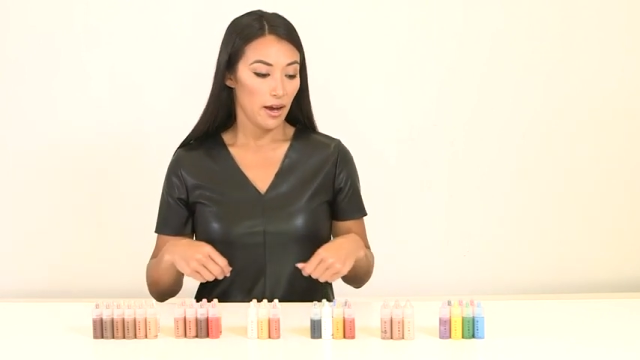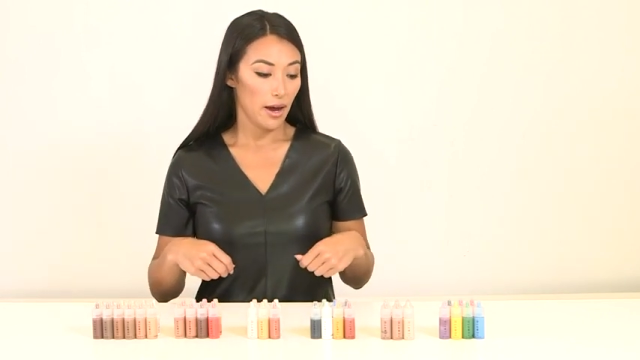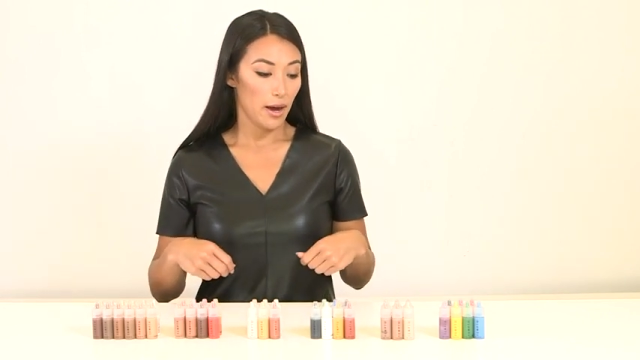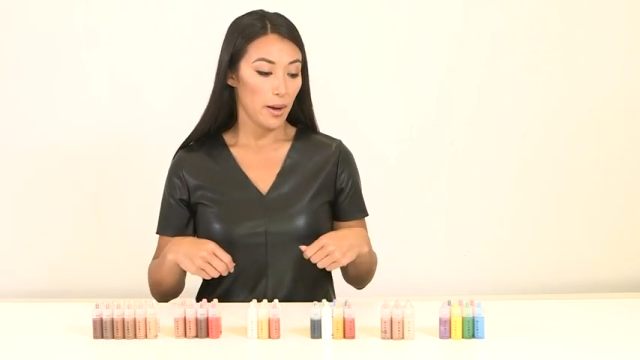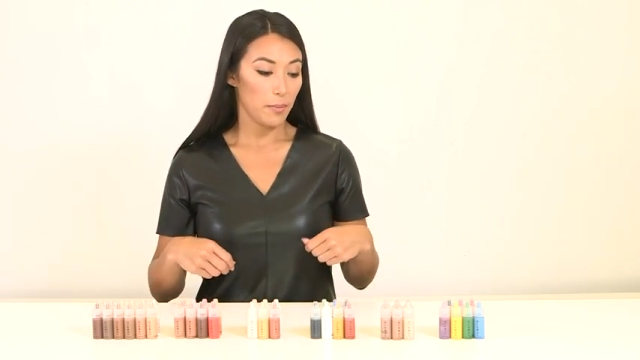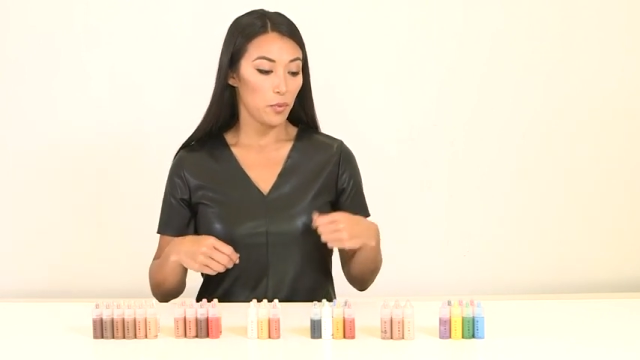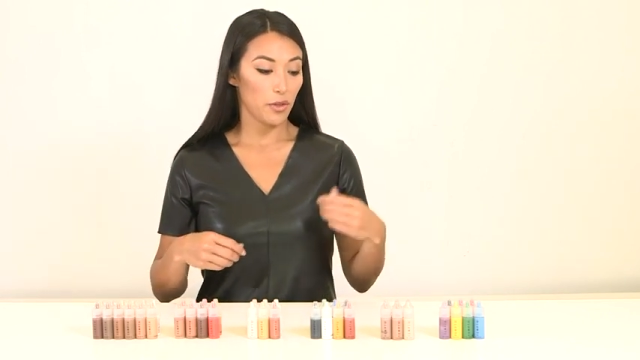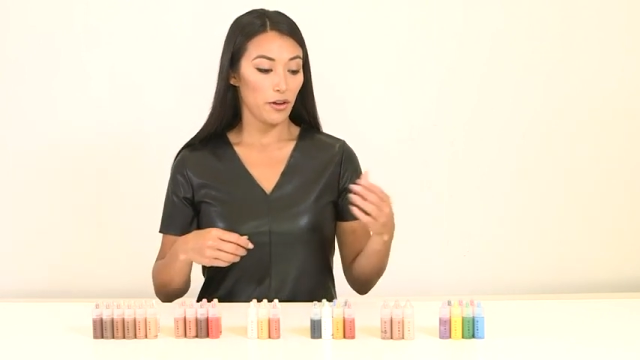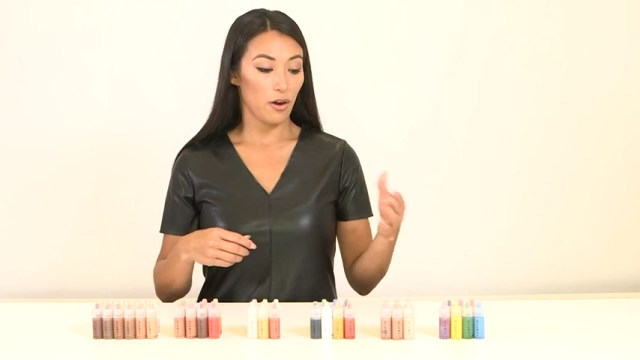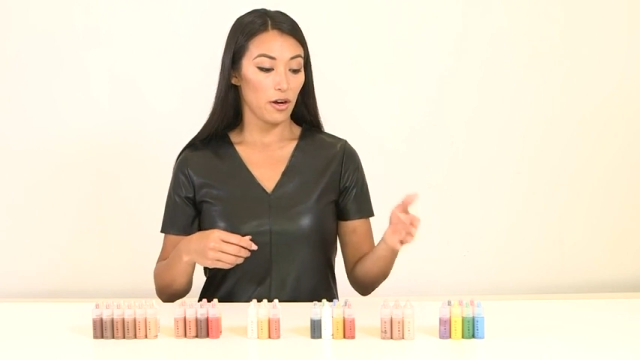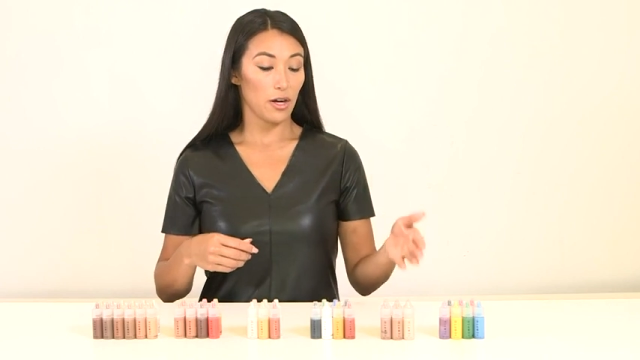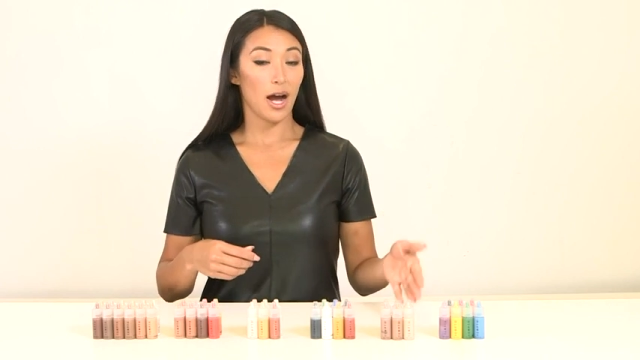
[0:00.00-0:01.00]
Um, with
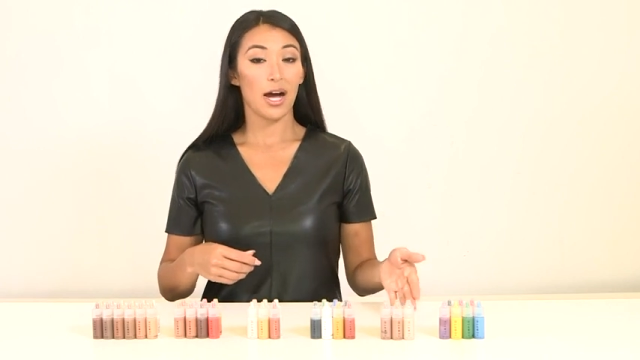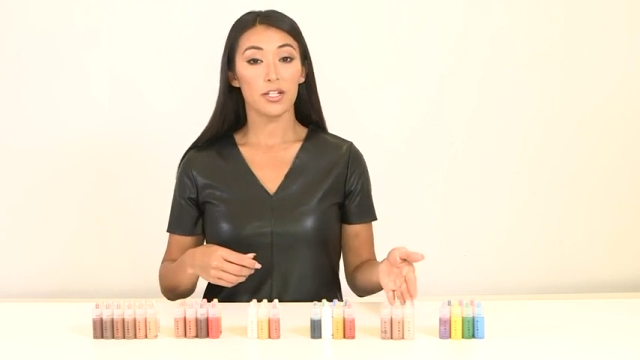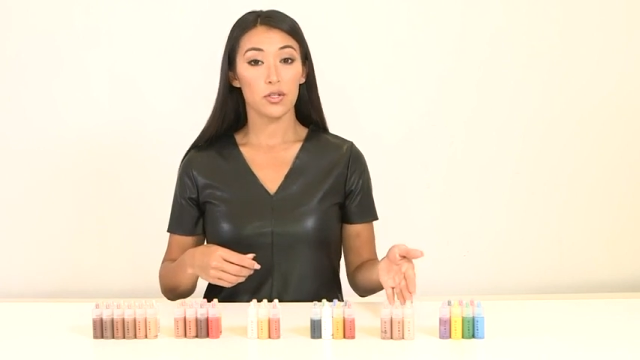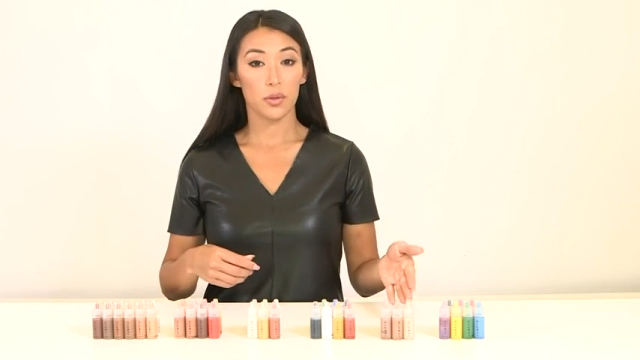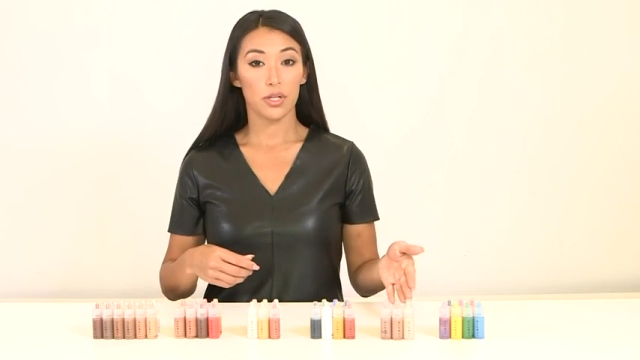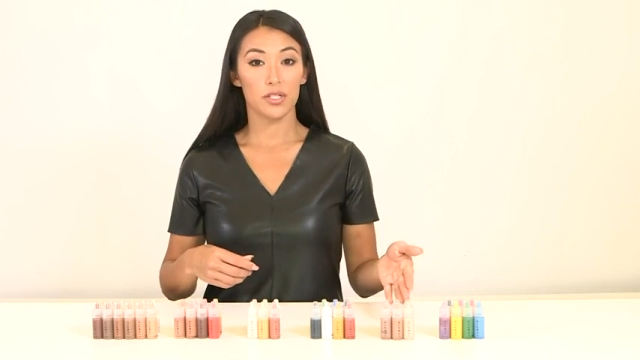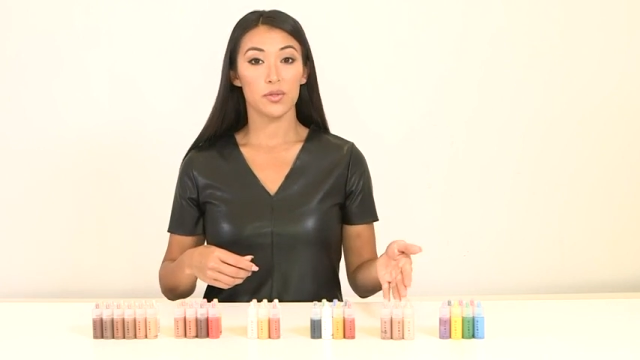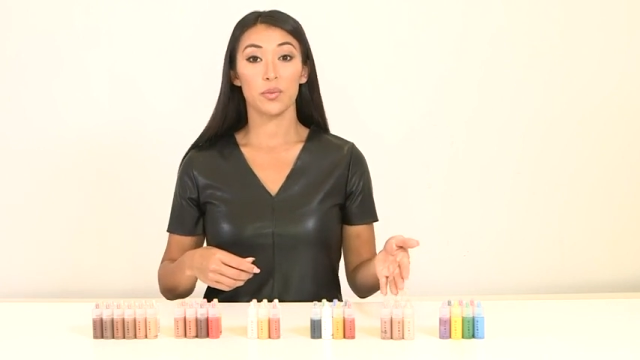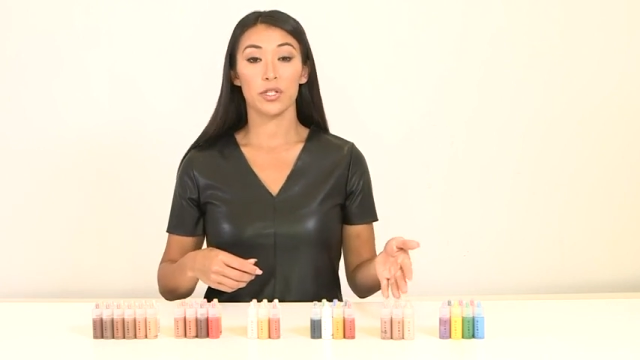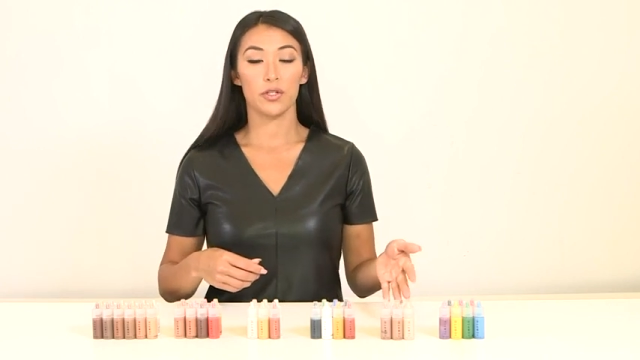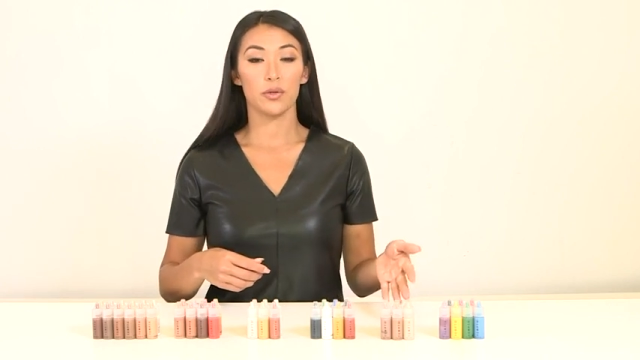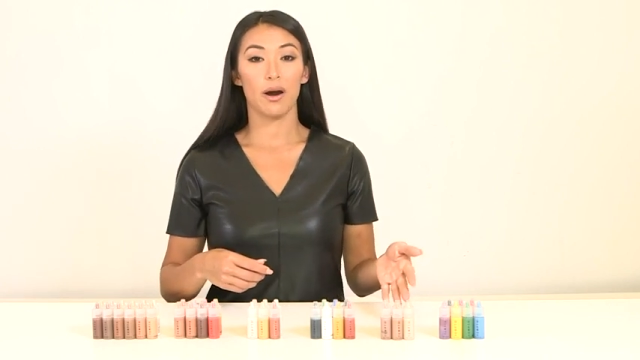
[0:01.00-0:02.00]
our contours,
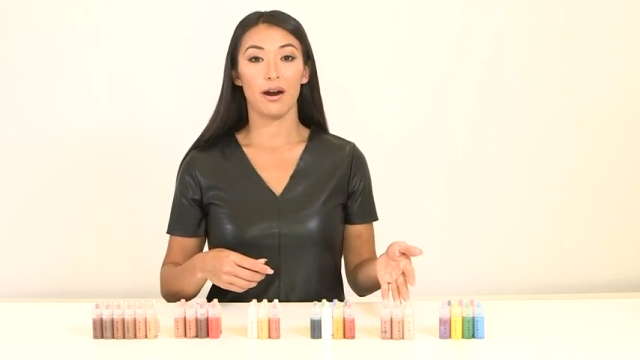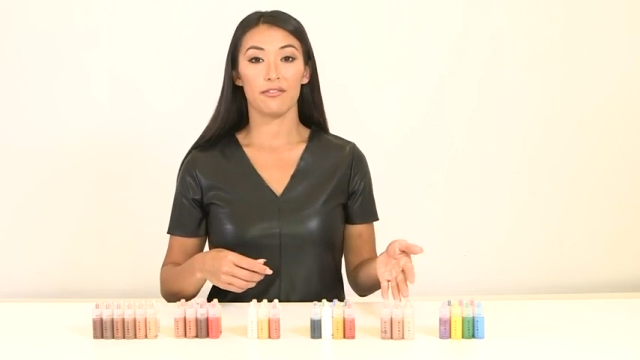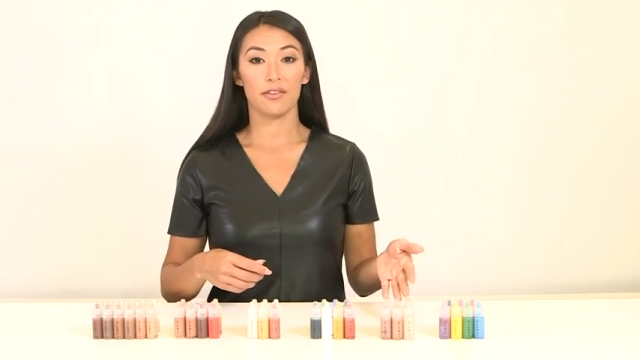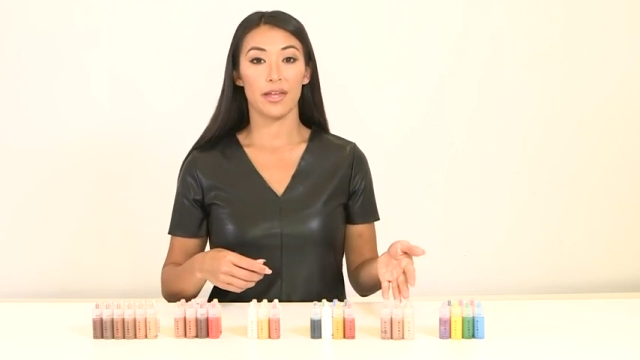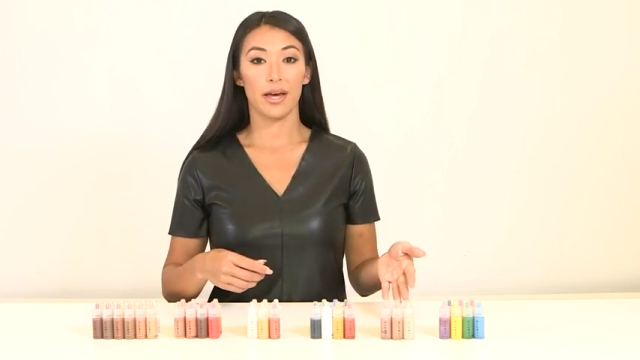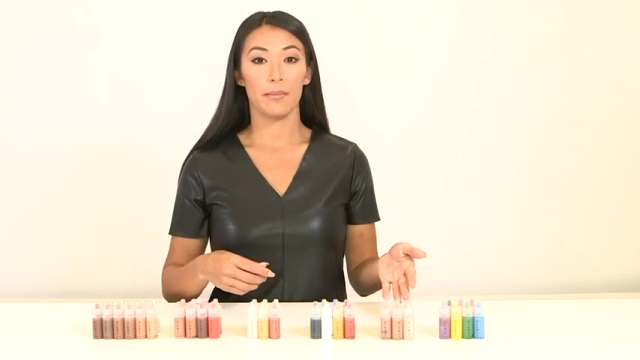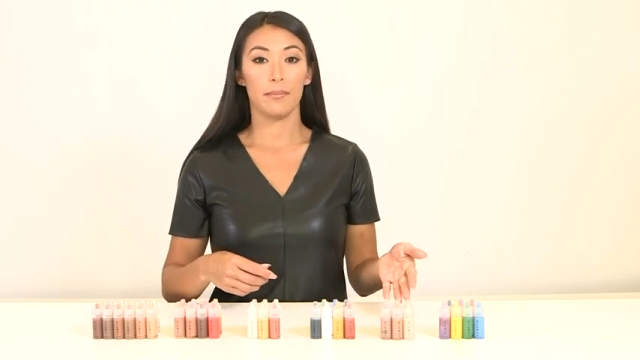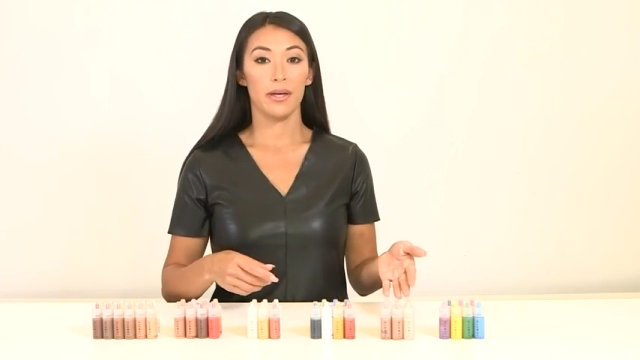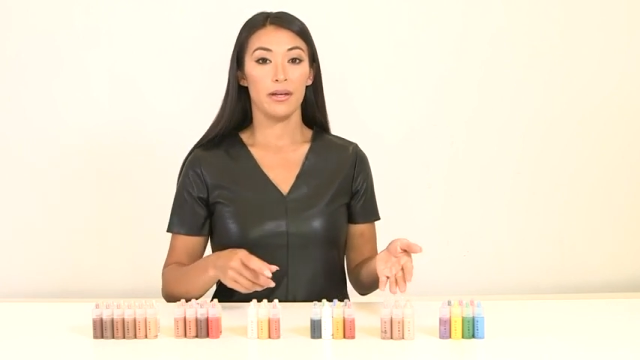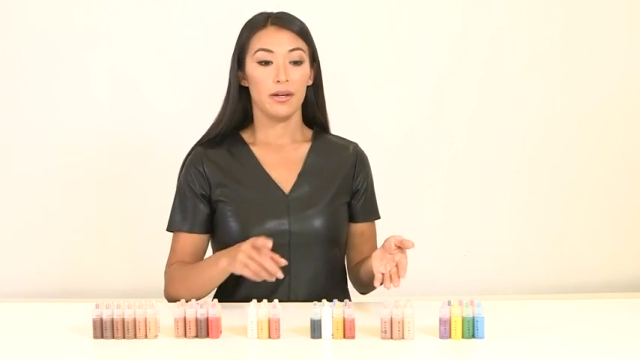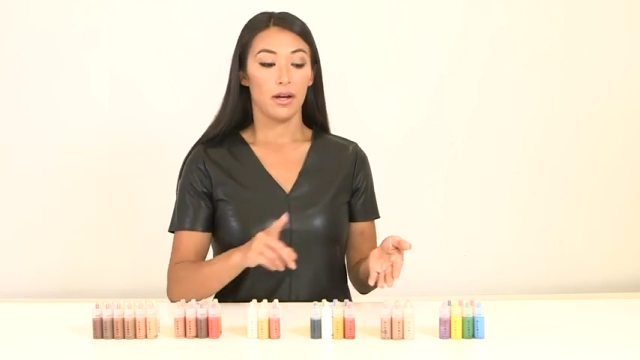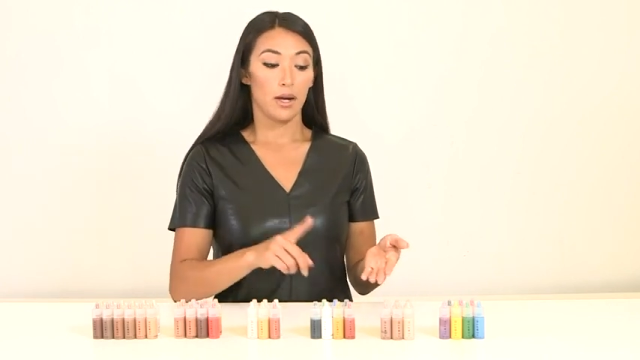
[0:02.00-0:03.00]
we do offer them
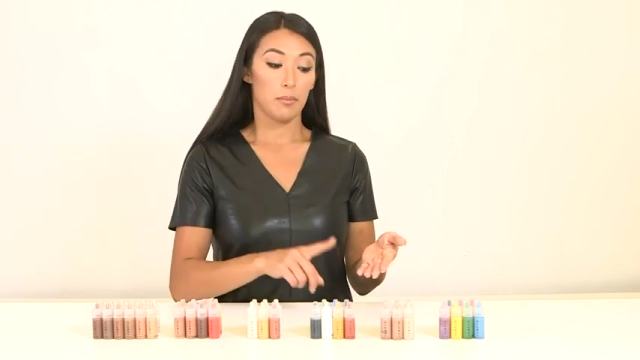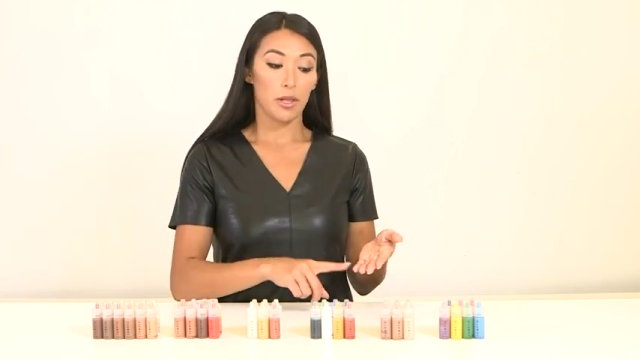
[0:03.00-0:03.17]
our,